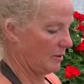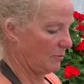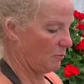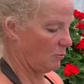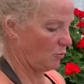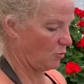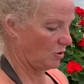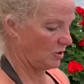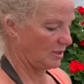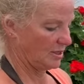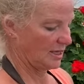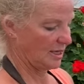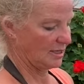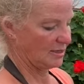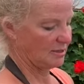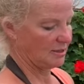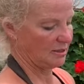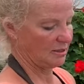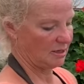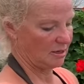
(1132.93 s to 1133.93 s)
More
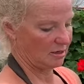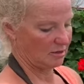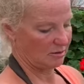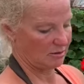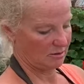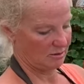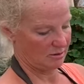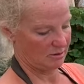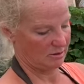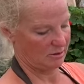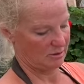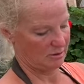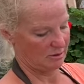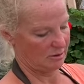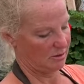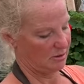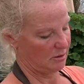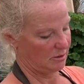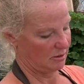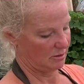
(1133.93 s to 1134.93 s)
deads in there.
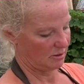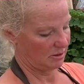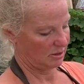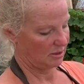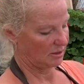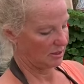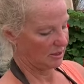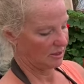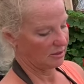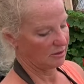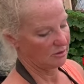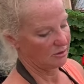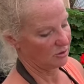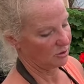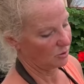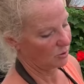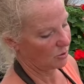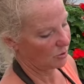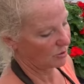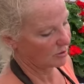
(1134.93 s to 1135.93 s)
Again,
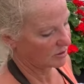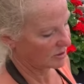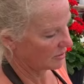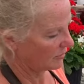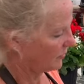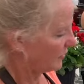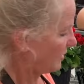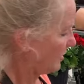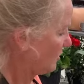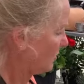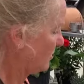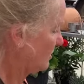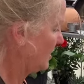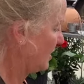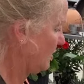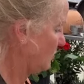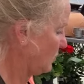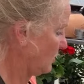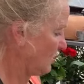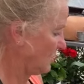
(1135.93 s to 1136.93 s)
you're always going to find those
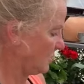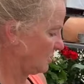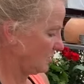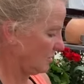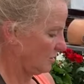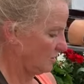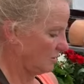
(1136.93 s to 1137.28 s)
dead ones.